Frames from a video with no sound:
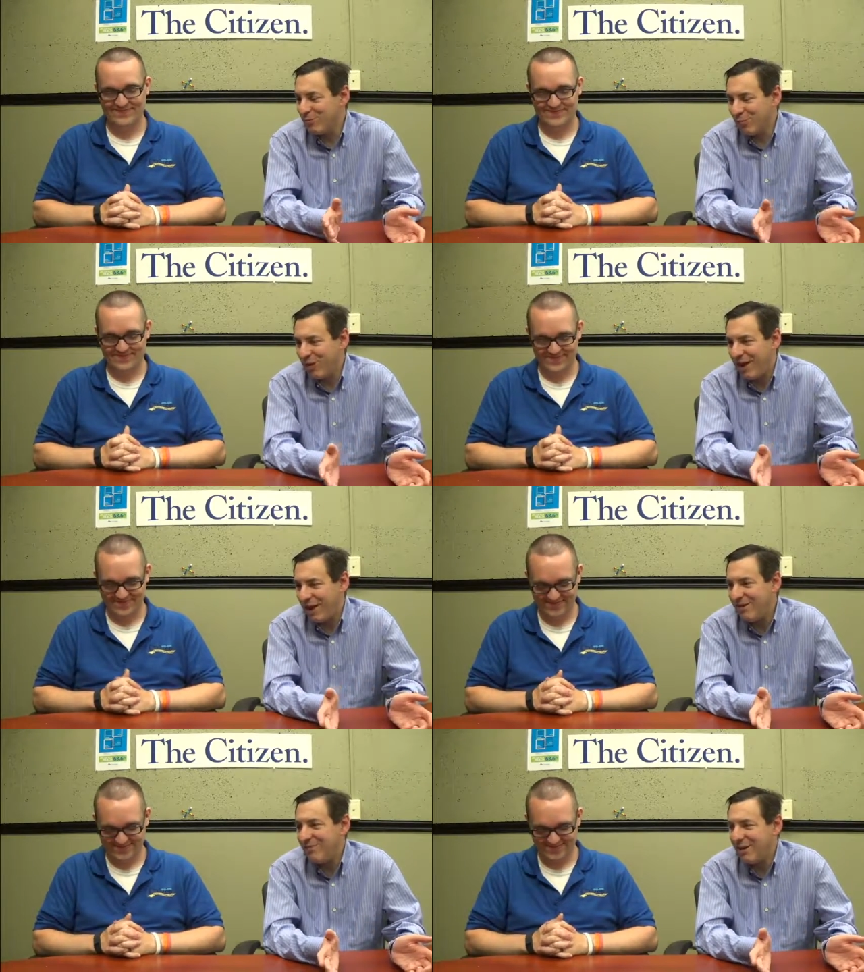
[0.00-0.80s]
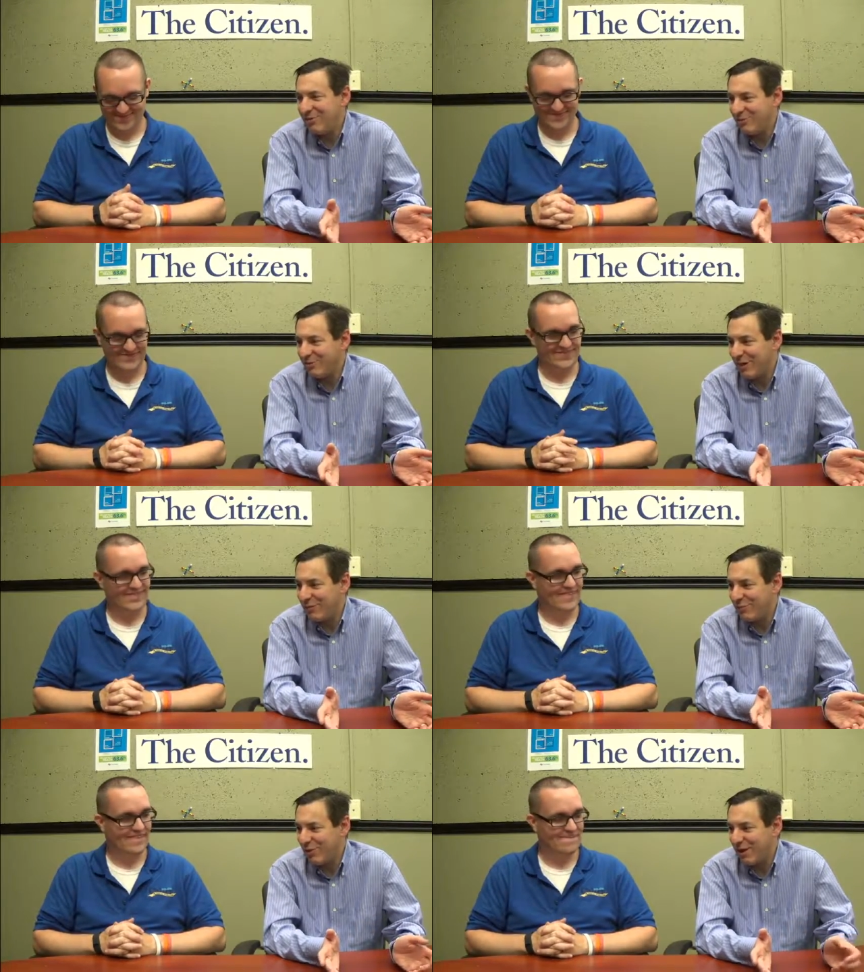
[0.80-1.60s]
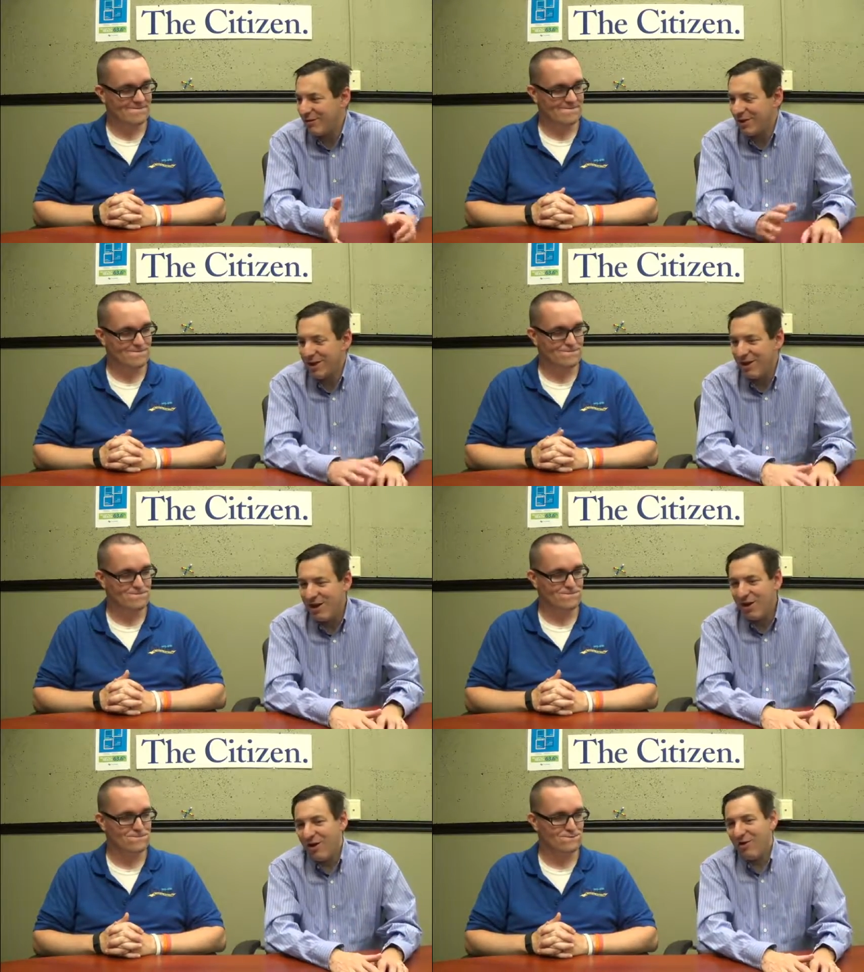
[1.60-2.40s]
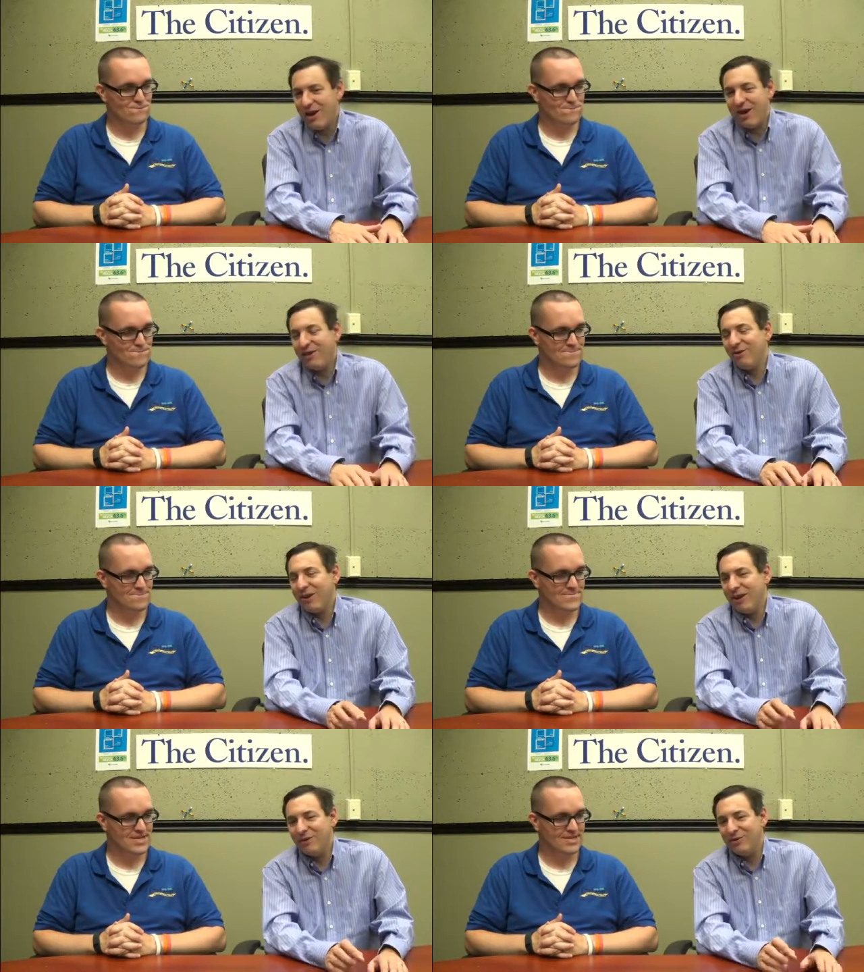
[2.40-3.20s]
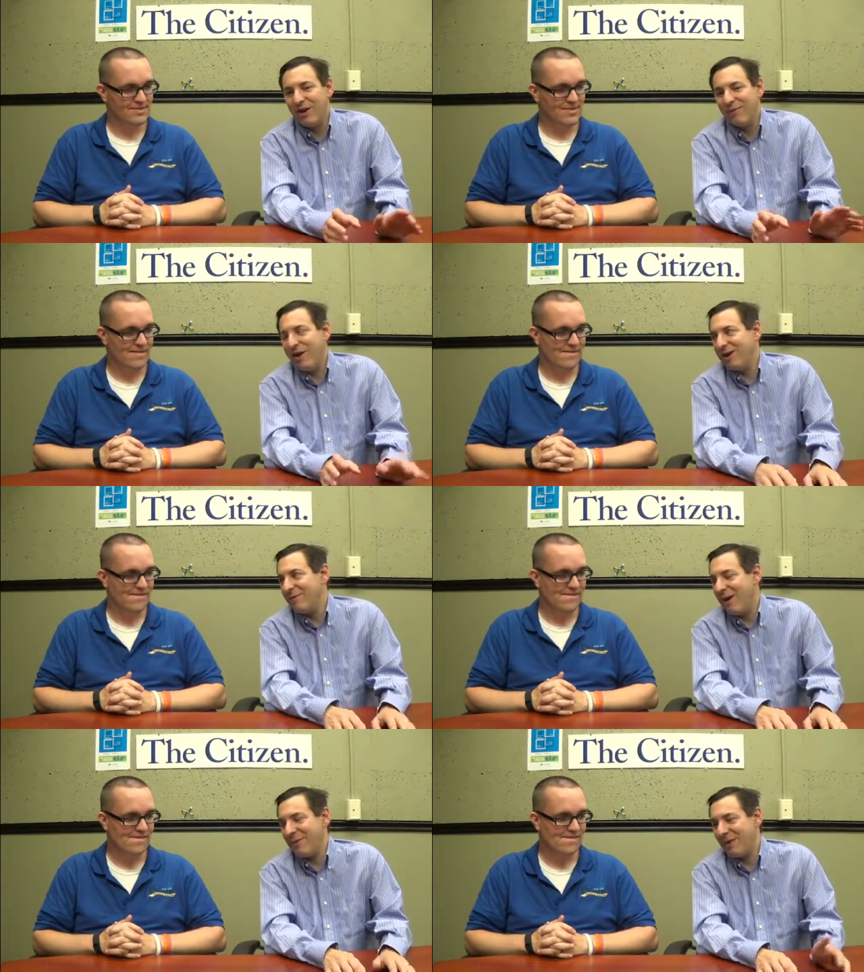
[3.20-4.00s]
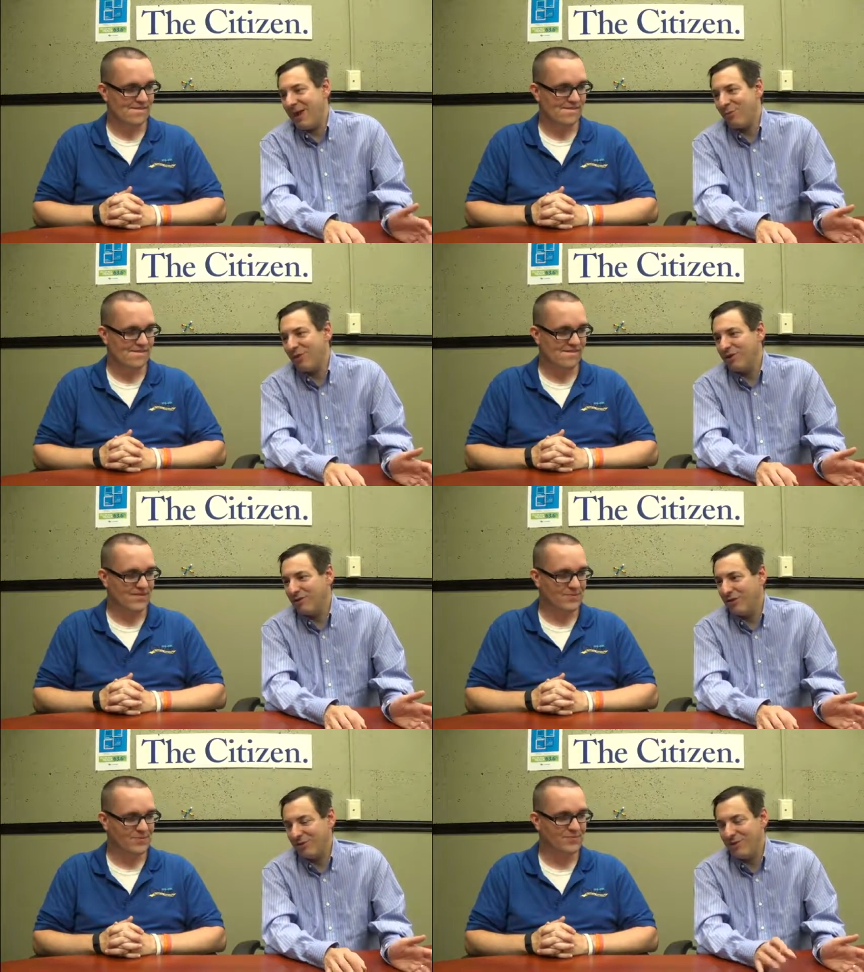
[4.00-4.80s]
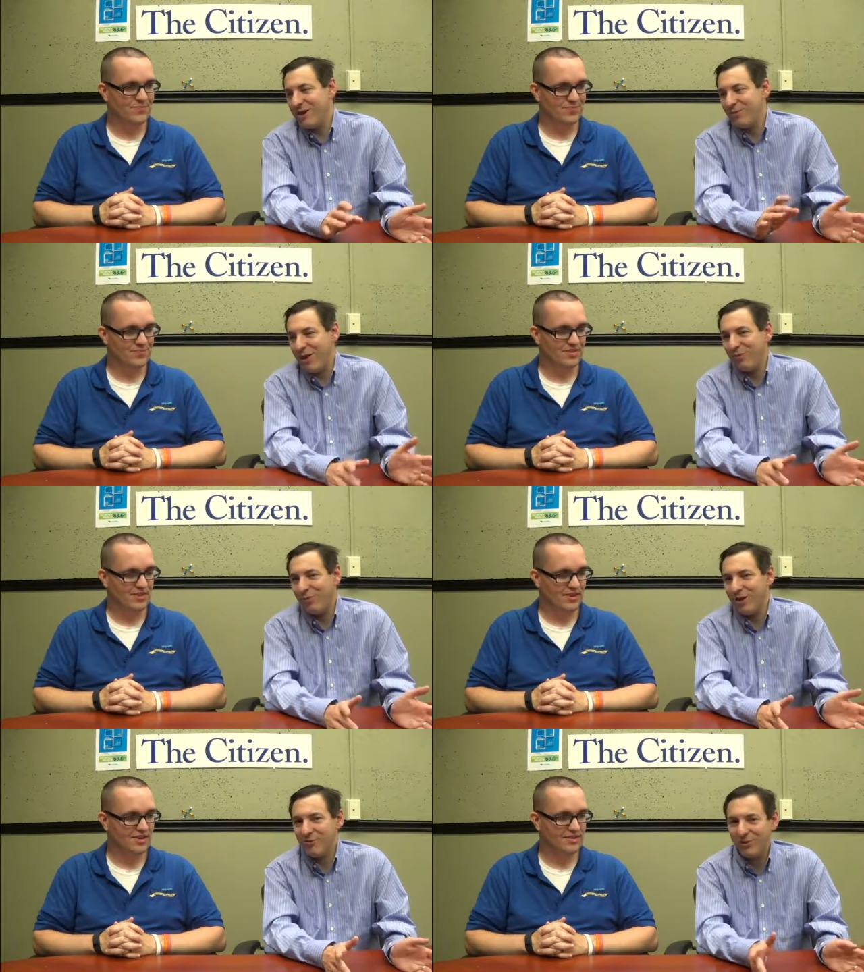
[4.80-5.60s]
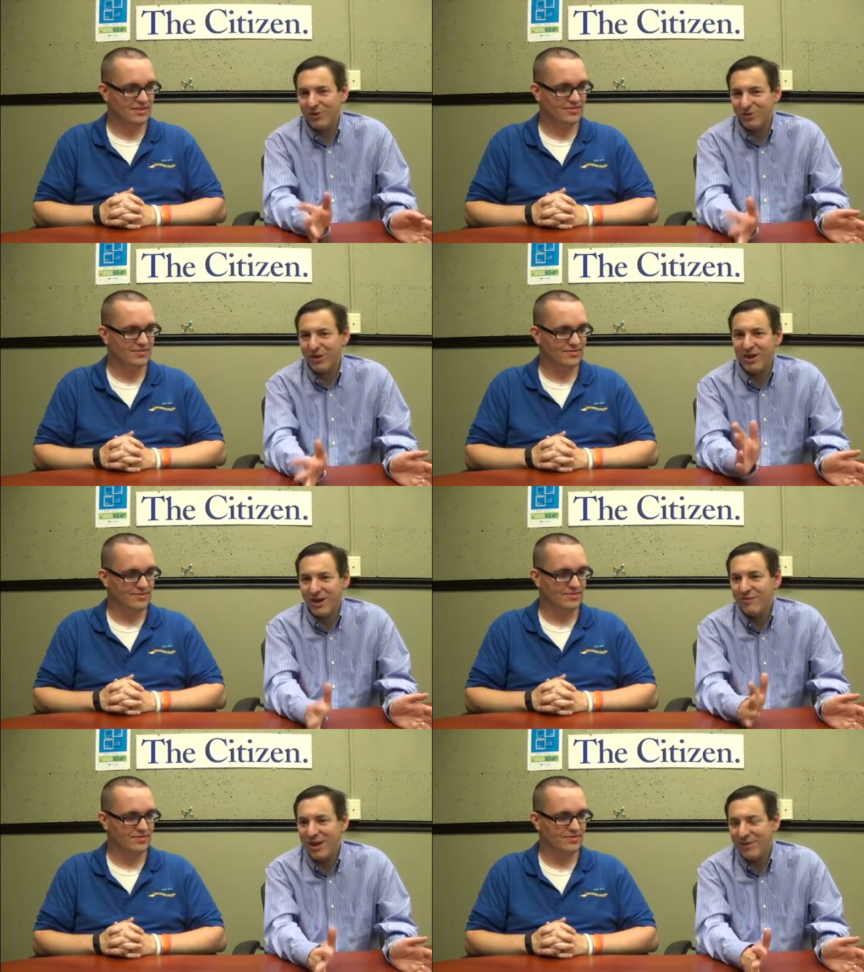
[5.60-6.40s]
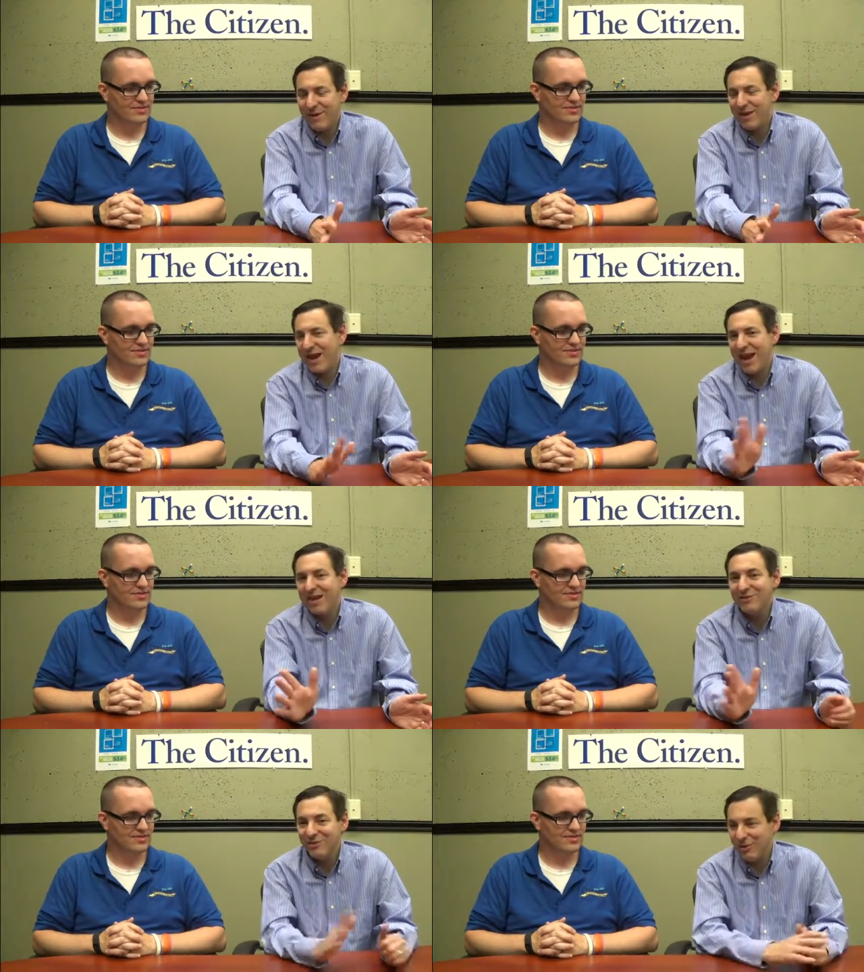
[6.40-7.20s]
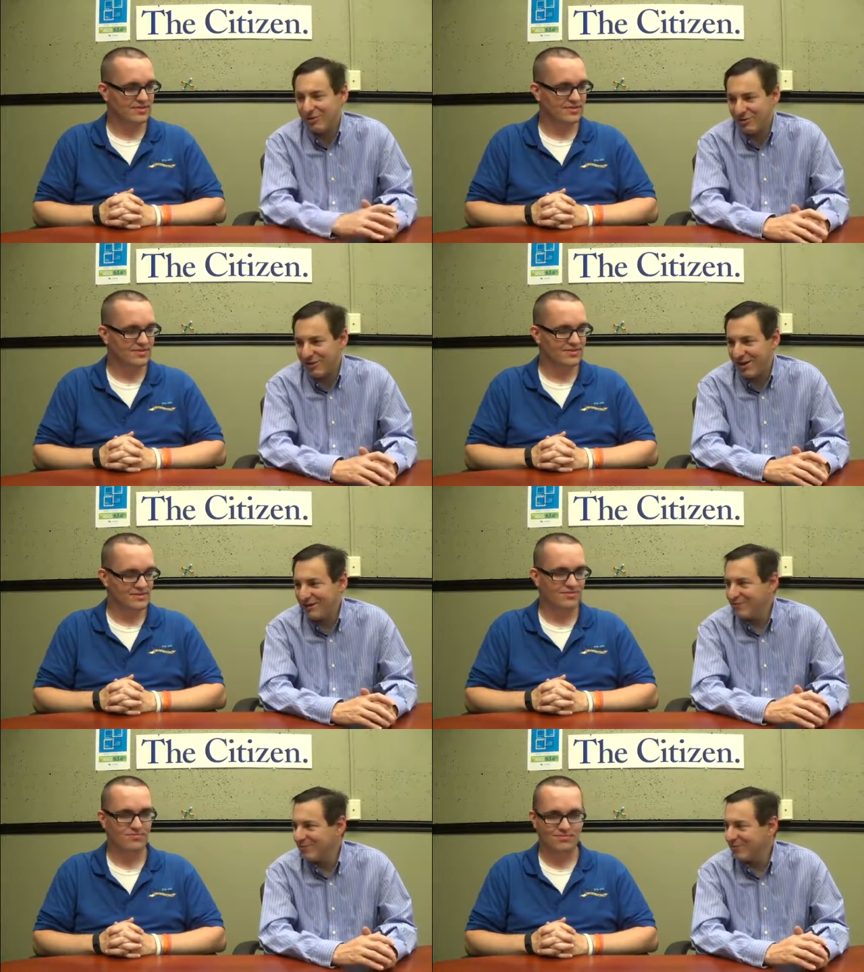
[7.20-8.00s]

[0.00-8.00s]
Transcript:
Speaker 1: playing makes you a better player. Like, oh yeah, okay, he's great at man-to-man, but he can't play zone. To me, a great player plays great in man-to-man and zone. Okay,